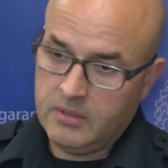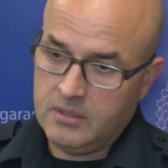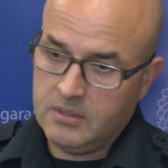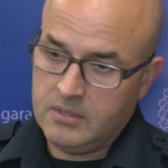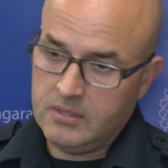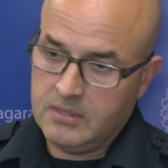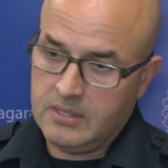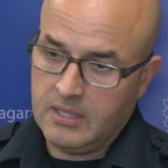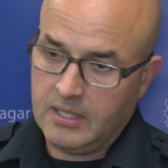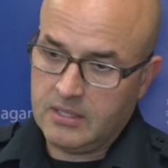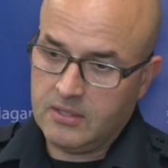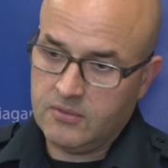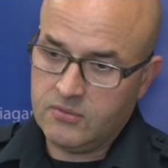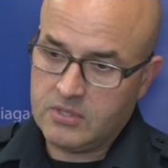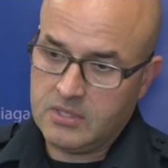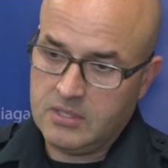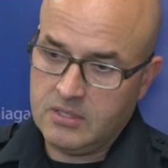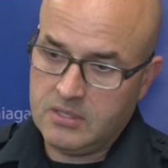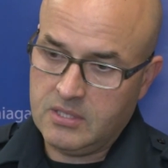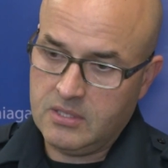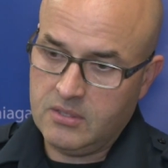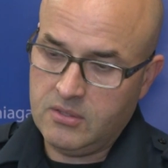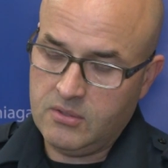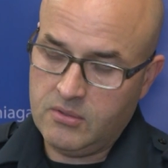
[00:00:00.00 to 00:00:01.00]
the detectives
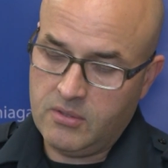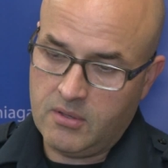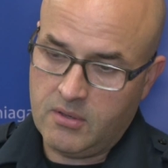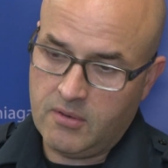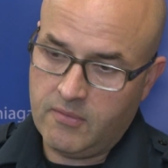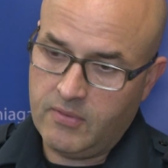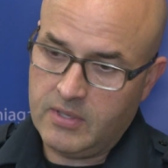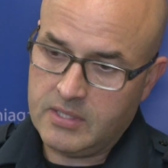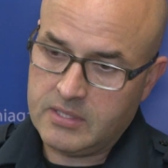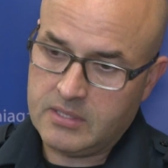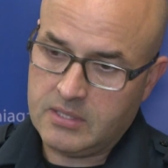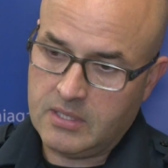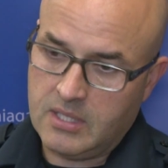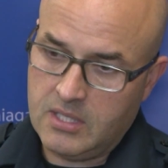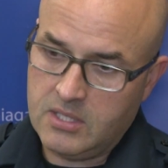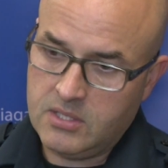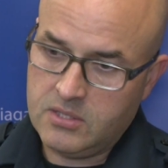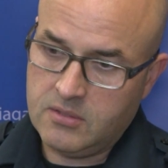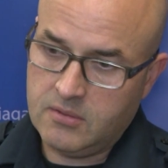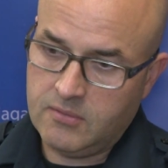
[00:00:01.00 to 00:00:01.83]
continue their investigation.